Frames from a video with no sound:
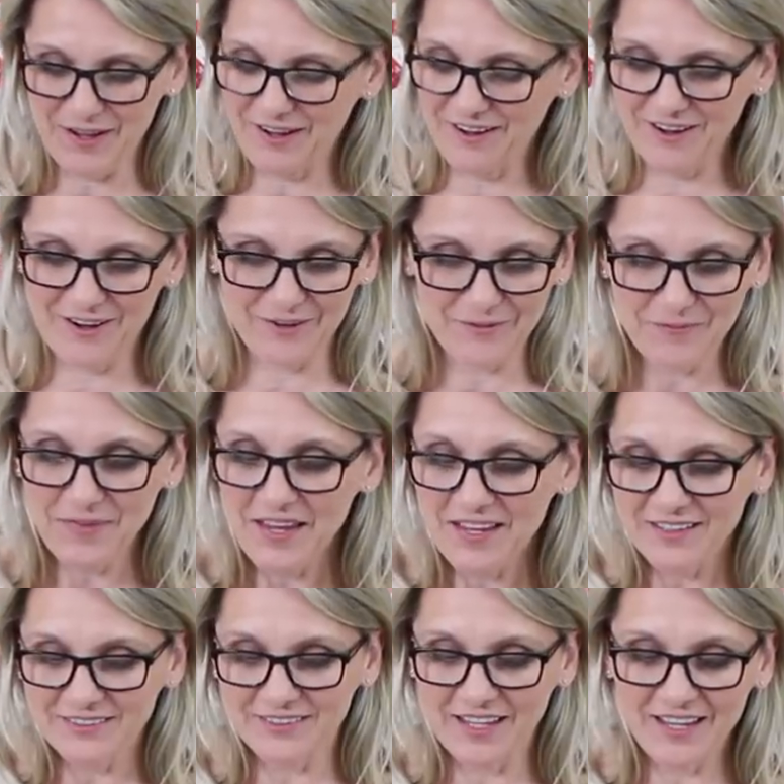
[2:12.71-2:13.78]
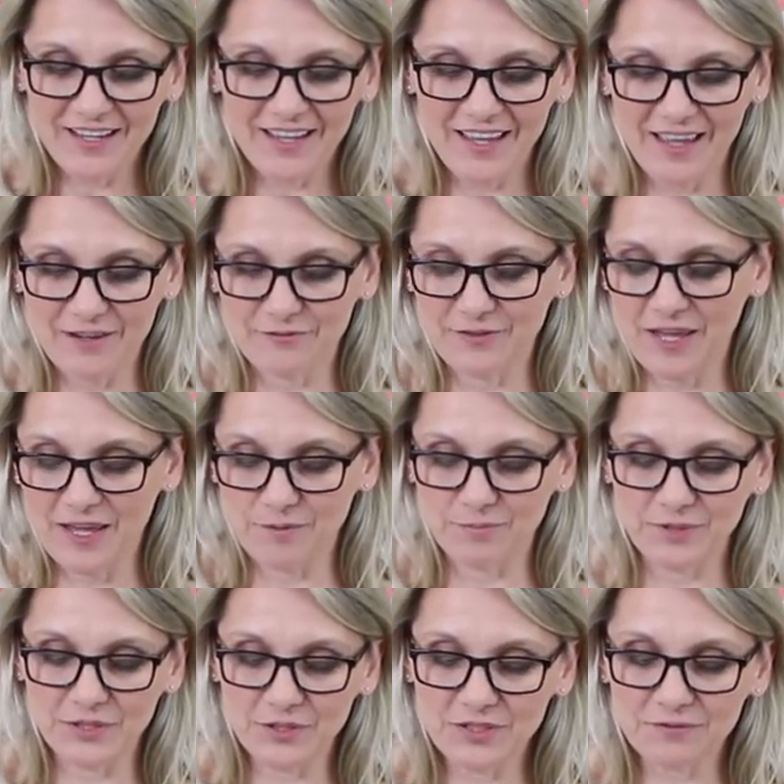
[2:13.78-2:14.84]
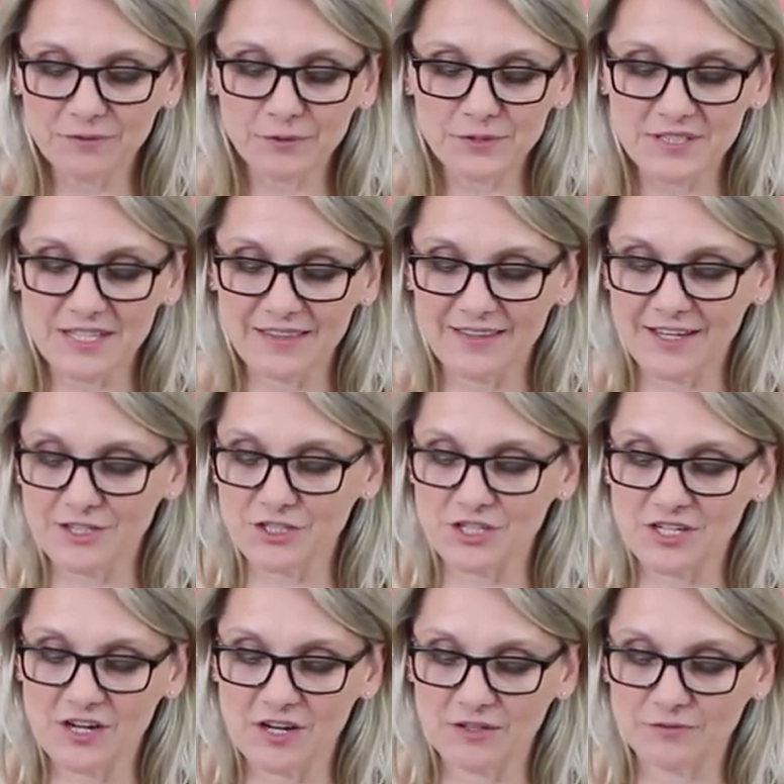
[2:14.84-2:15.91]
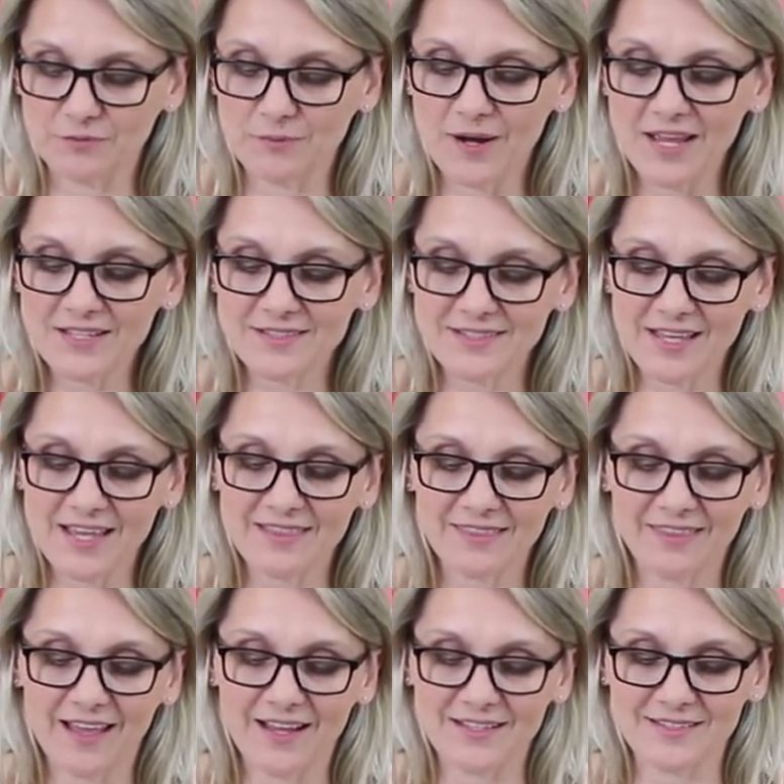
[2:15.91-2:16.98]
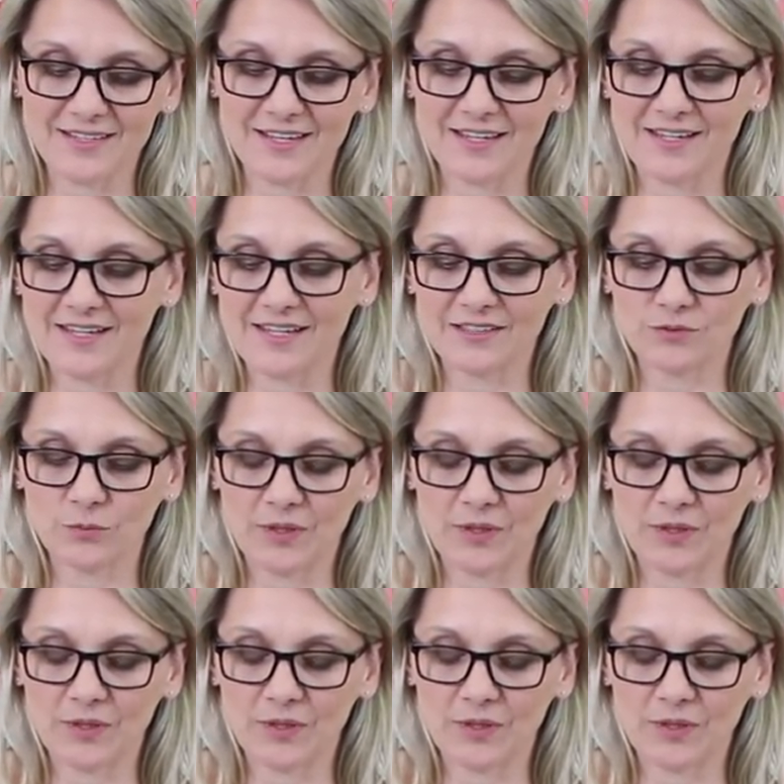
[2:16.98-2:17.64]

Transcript: Oh, they have a beautiful selection of reds and lights in it.